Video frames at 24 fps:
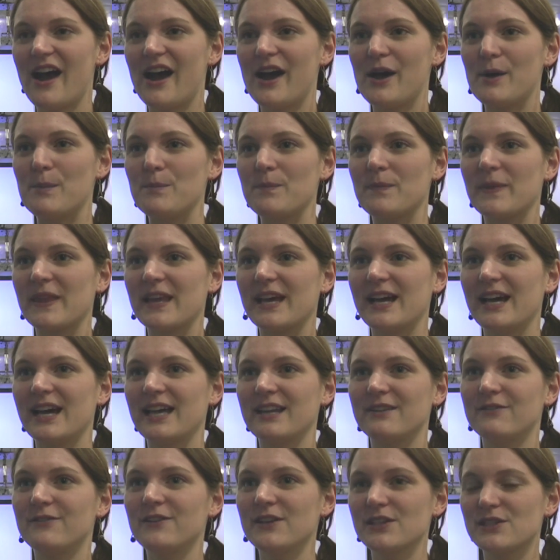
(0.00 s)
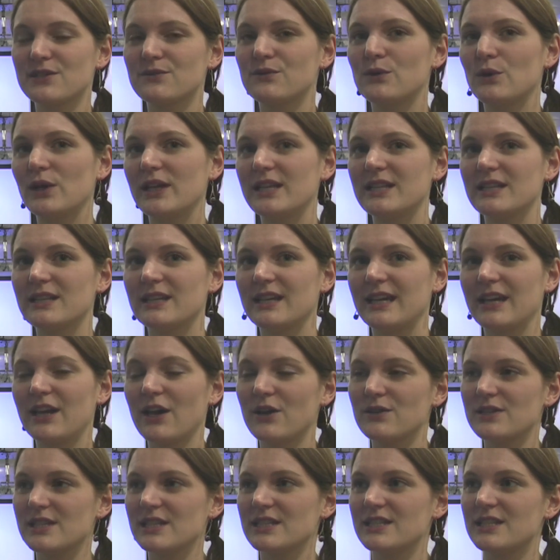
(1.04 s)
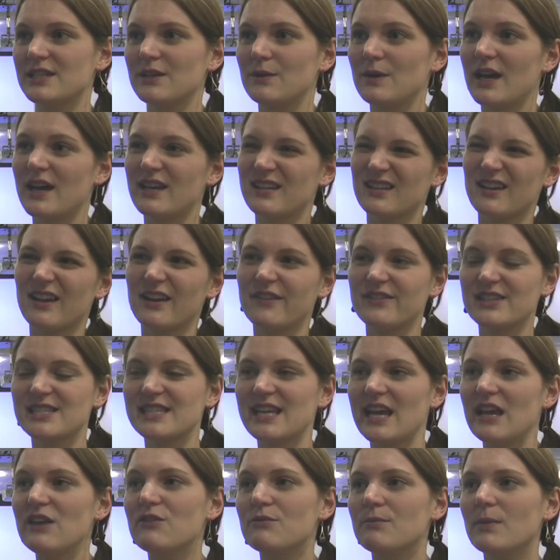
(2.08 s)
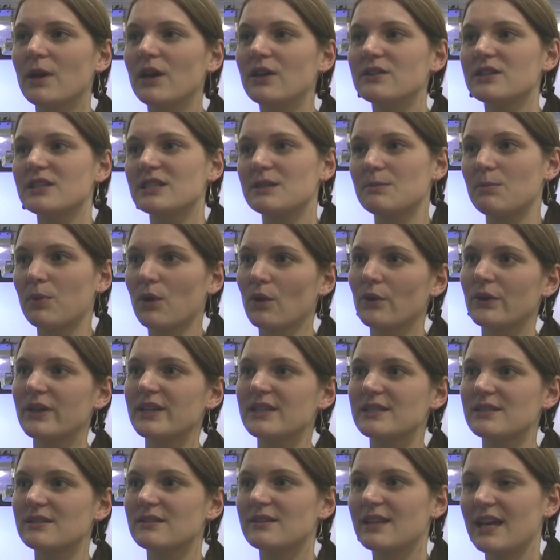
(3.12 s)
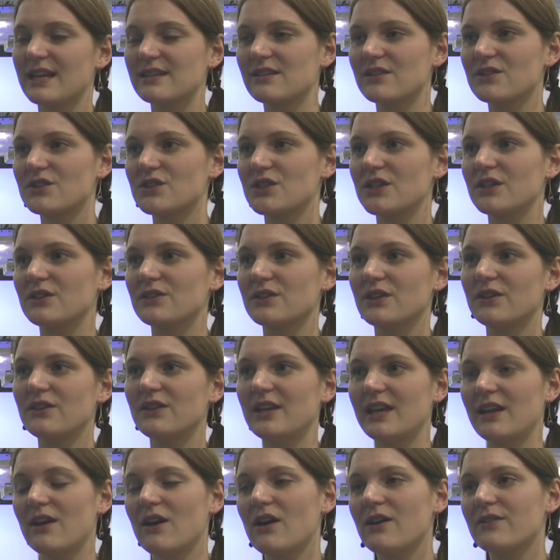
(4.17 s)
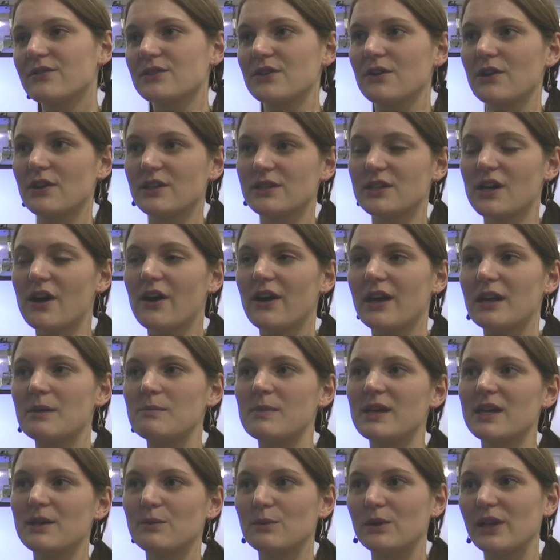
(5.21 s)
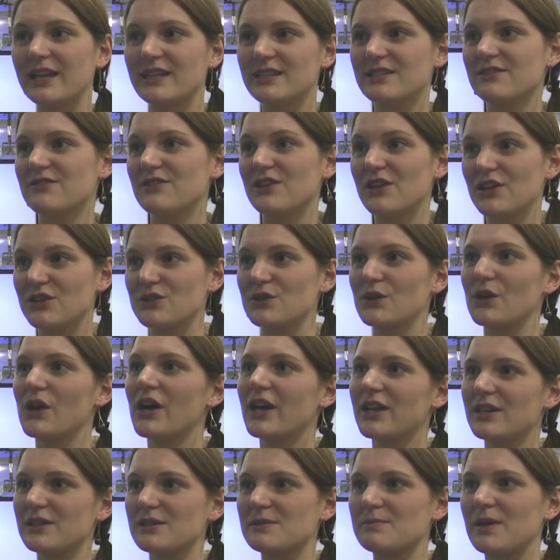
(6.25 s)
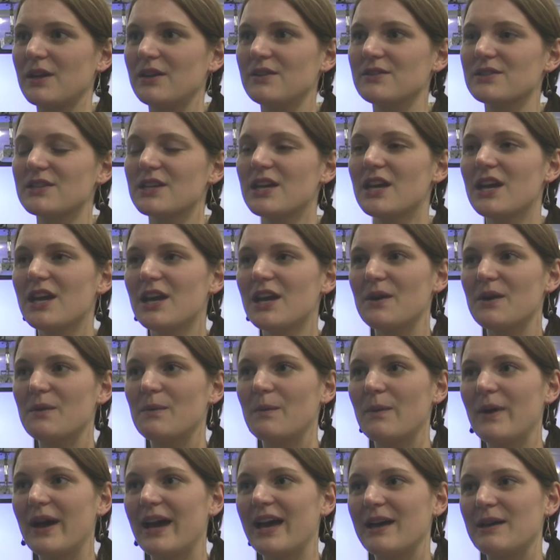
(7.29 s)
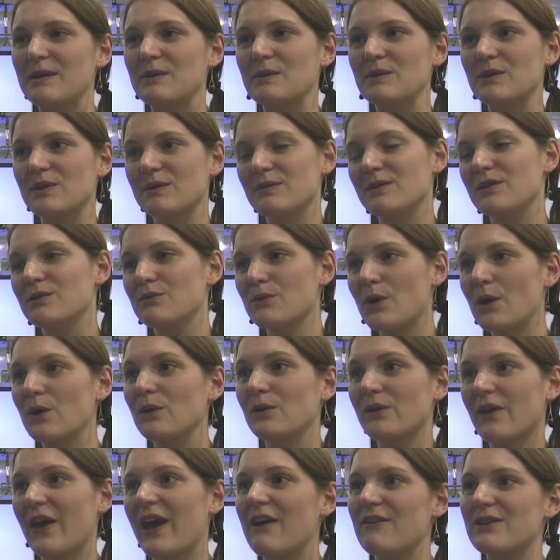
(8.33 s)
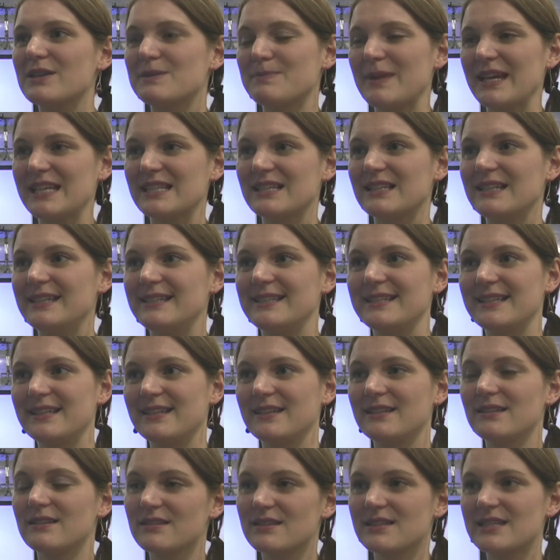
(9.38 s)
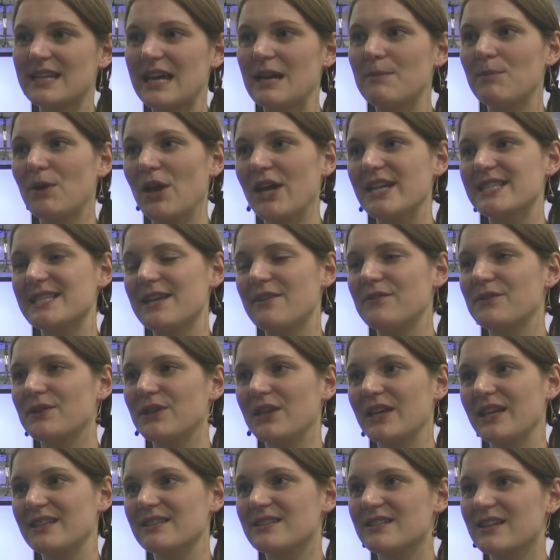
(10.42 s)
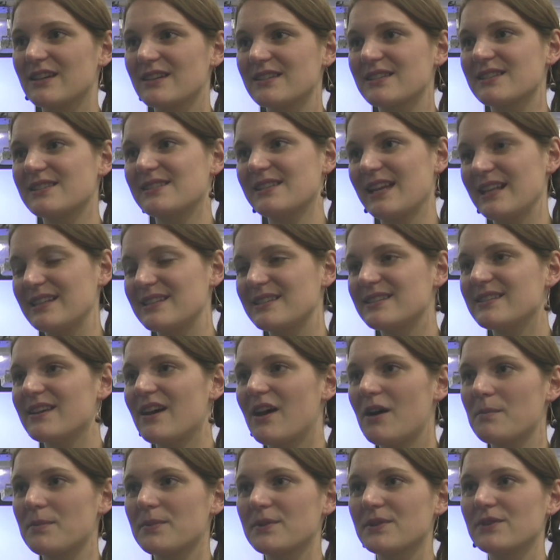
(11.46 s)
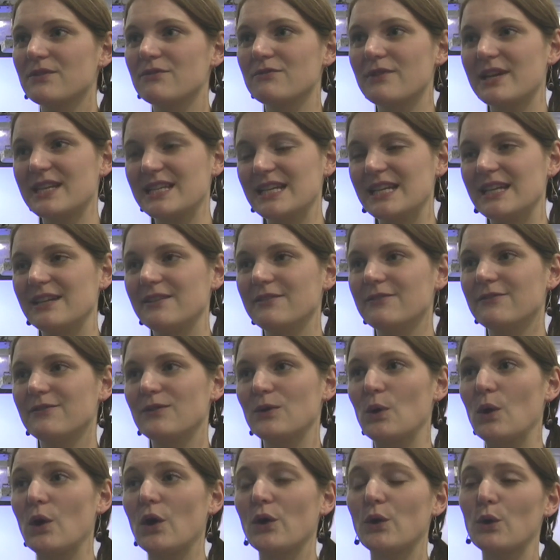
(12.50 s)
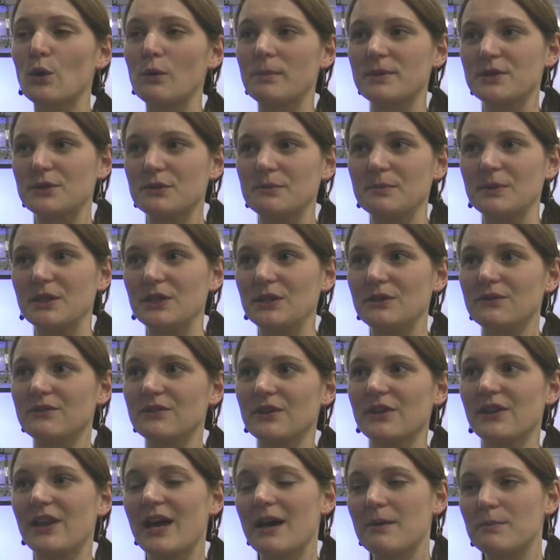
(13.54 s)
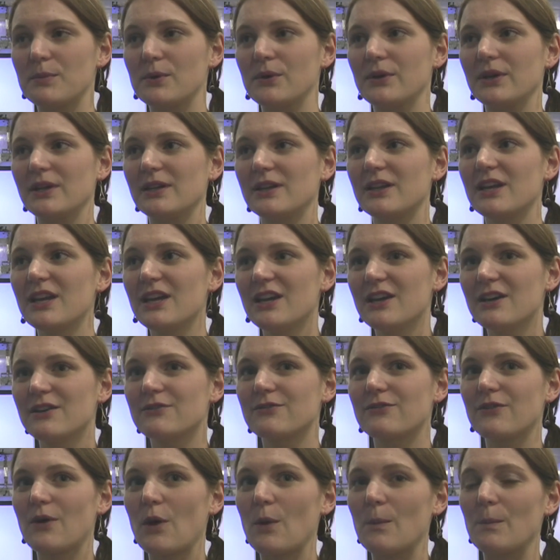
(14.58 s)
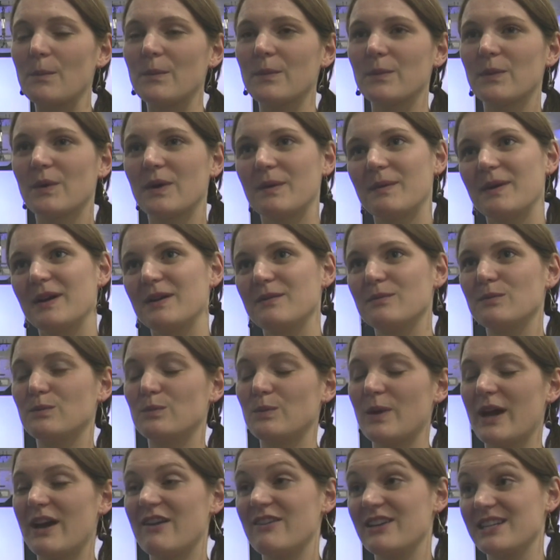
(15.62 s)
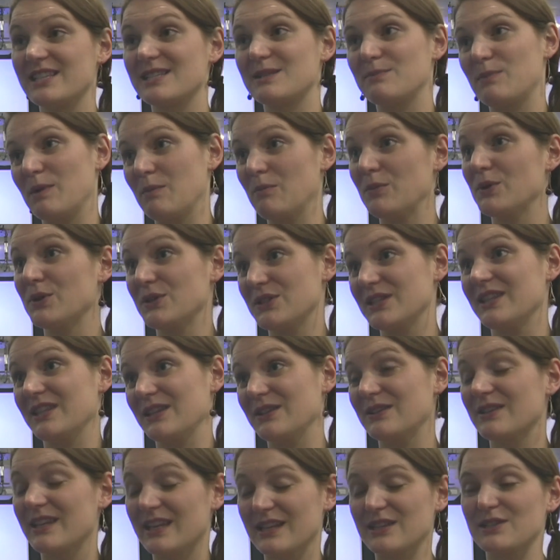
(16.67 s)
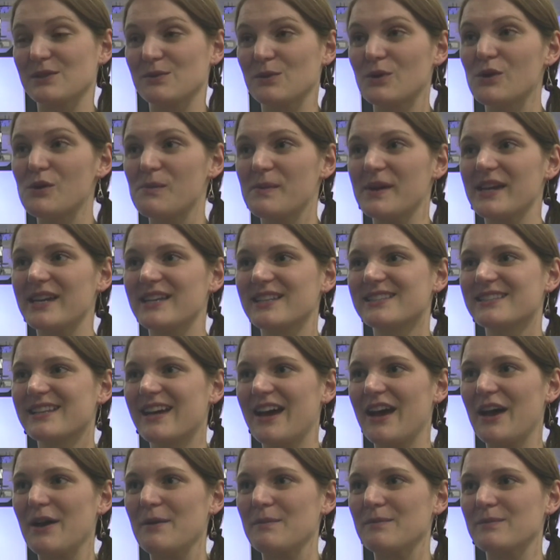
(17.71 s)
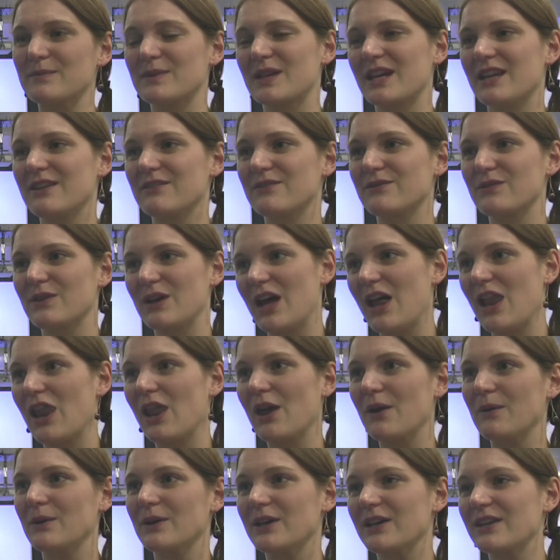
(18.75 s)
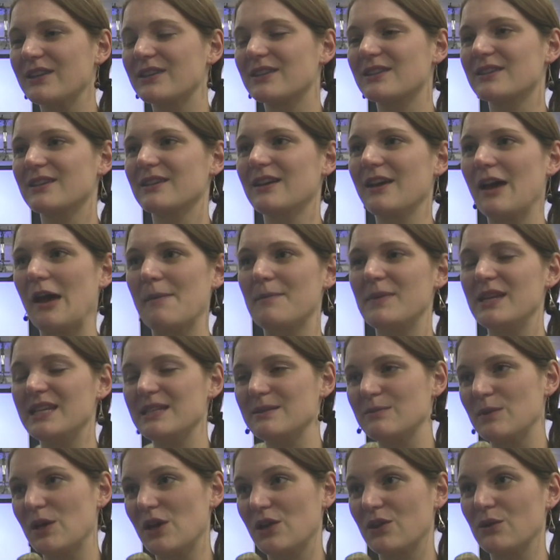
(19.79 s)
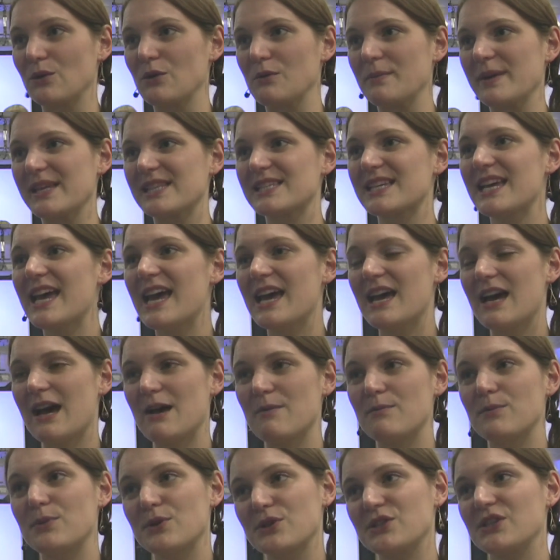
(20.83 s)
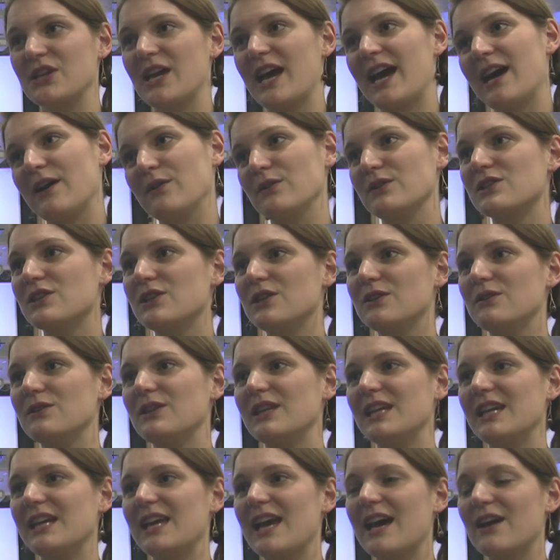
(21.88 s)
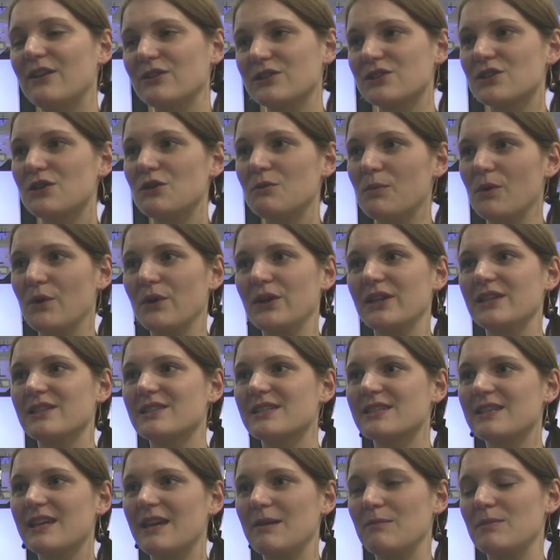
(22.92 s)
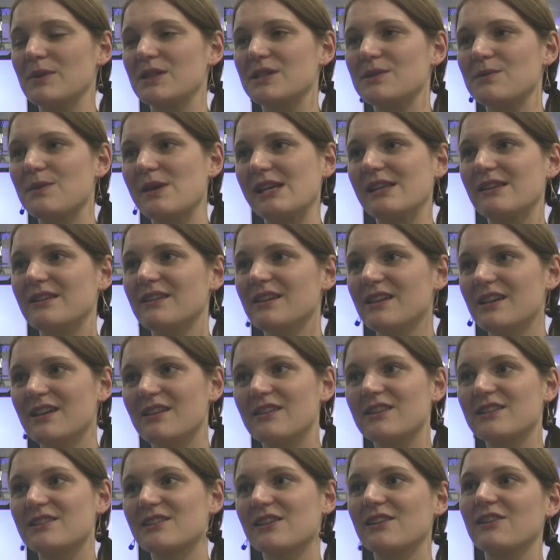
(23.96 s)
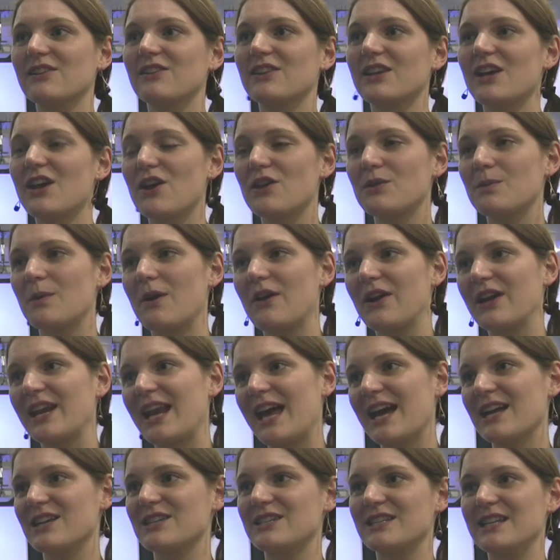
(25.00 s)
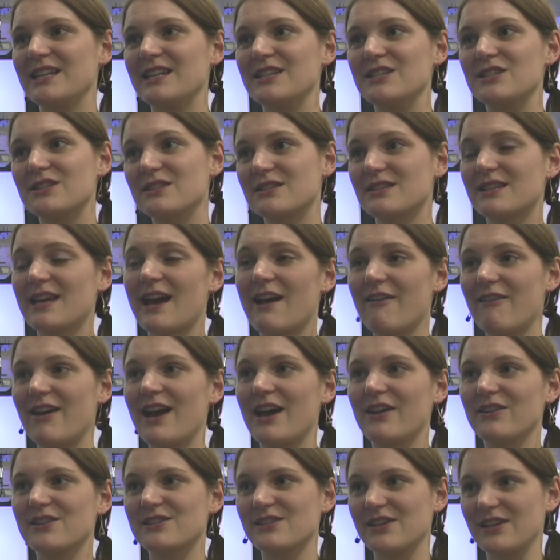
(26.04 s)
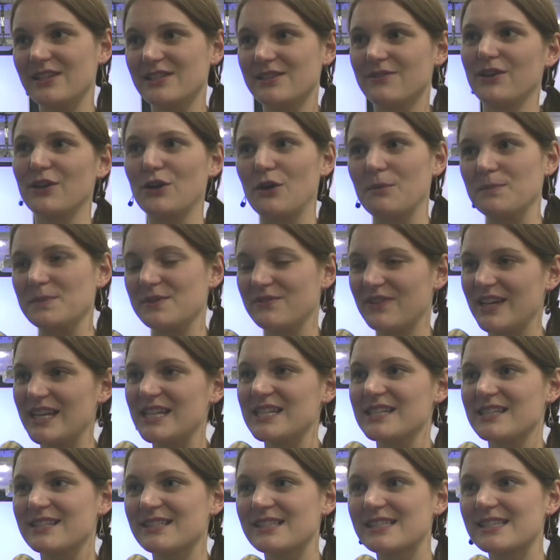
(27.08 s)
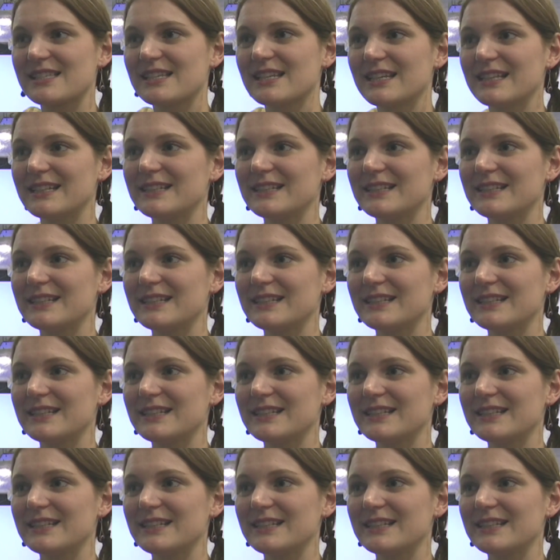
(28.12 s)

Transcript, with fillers: Um, and first of all, it, it goes into a, kind of a safe mode and deploys that sun shield, and then after a time, it will enter inertial guidance mode, where the role there is basically to stabilise everything and start to set it up ready for an orbital manoeuvre at that point from where it's been put in, into orbit, um, kind of a low Earth, uh, medium Earth orbit, and push it out to the L2 point in between the Sun and the Earth where it can actually carry out the scientific observations.